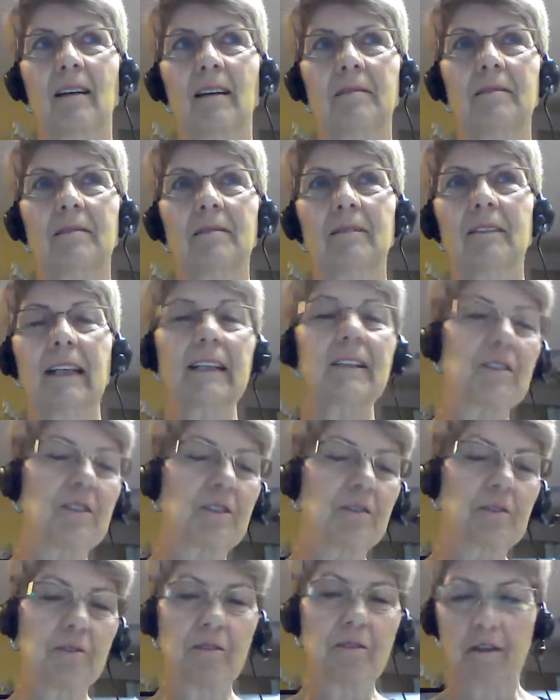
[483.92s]
linked
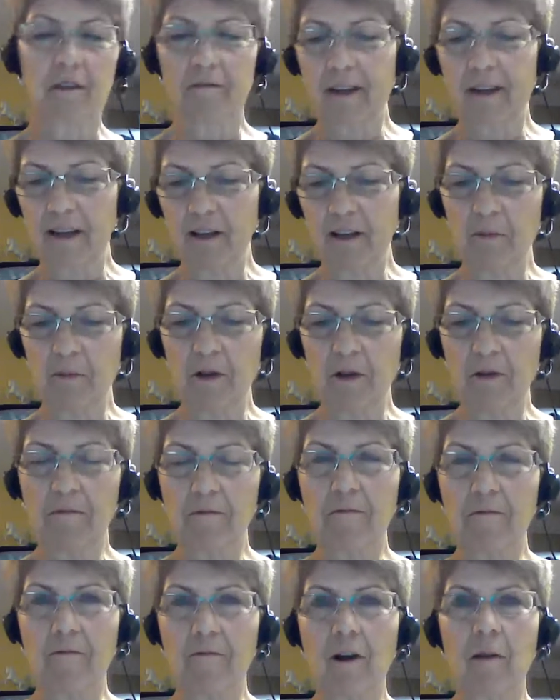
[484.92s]
to or available
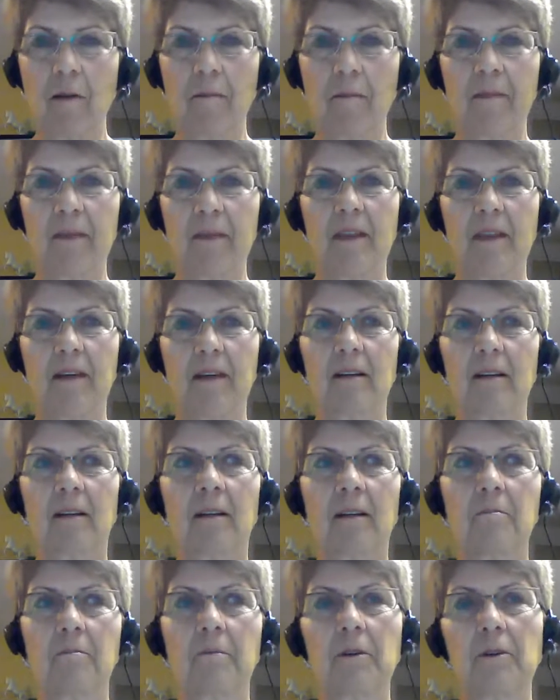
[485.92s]
from the
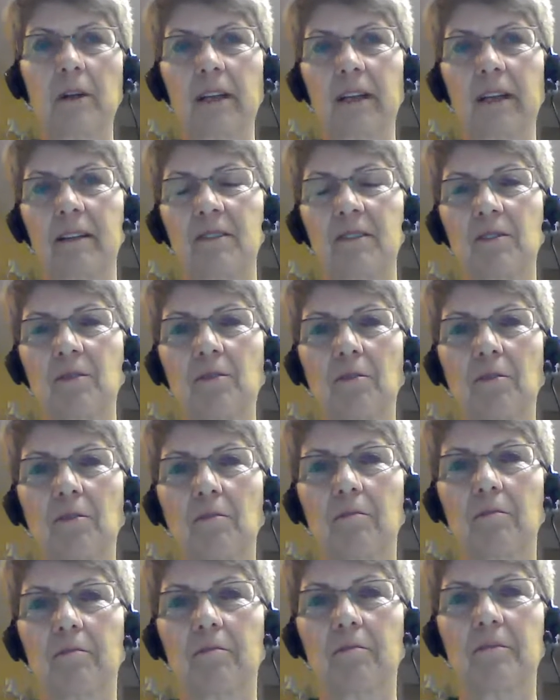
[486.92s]
Computing at School
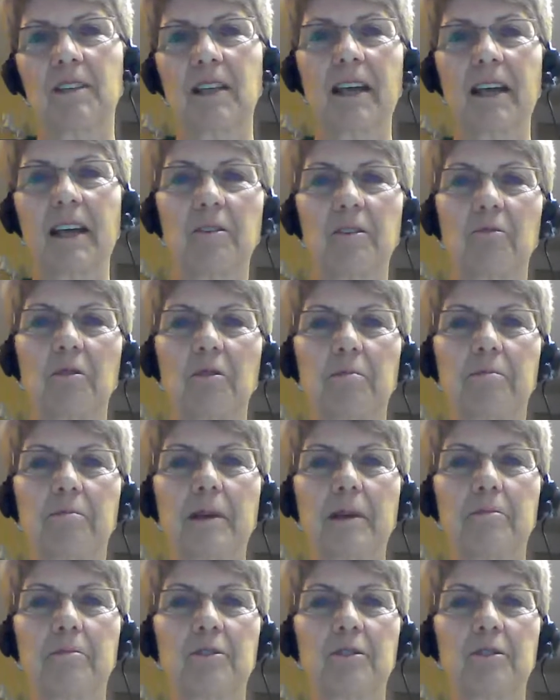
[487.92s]
site, or will people just